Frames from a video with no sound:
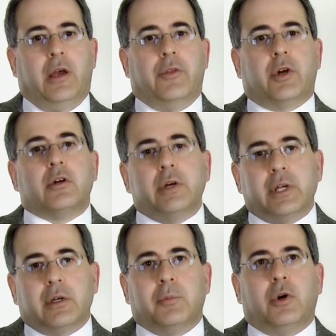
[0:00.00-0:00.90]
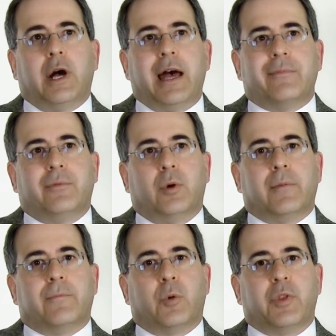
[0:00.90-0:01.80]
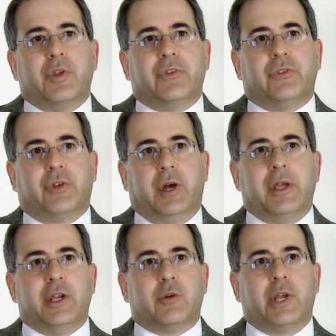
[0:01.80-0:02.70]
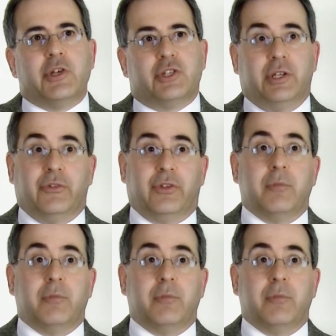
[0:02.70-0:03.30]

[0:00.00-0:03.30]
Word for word: Their clinical platform for this uh, integration is the